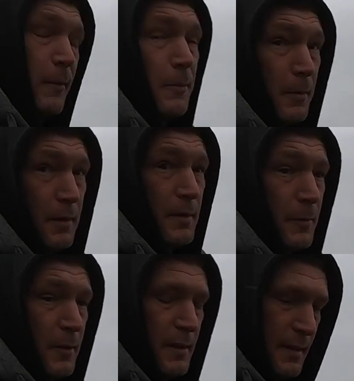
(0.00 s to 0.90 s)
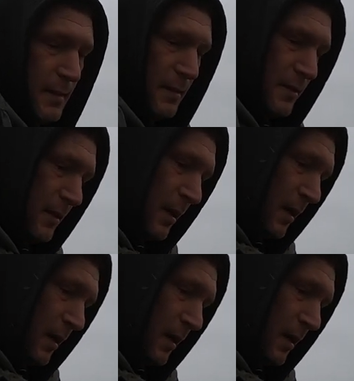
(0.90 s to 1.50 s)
It really, really is.